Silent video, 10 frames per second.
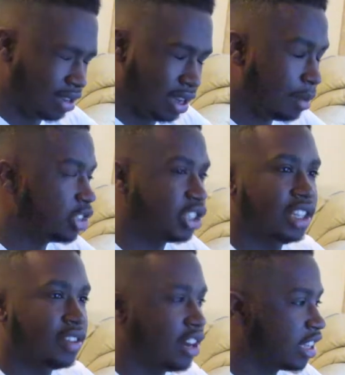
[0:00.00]
I'm gonna just
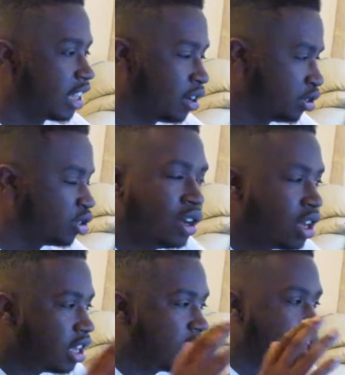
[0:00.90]
leave it at the outro.
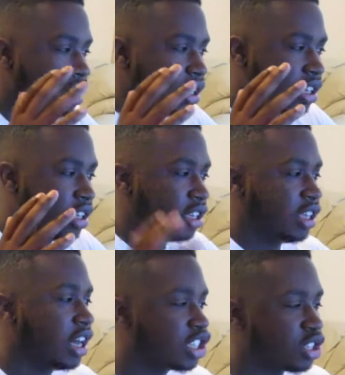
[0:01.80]

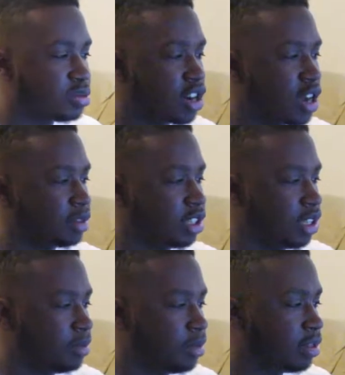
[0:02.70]
Y'all subscribe to
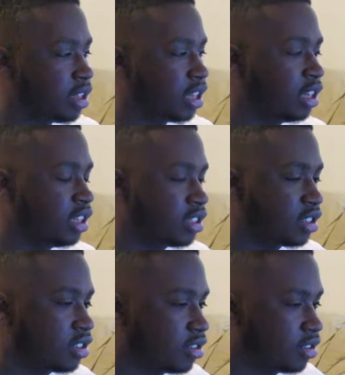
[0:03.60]
Hippie Beginnings.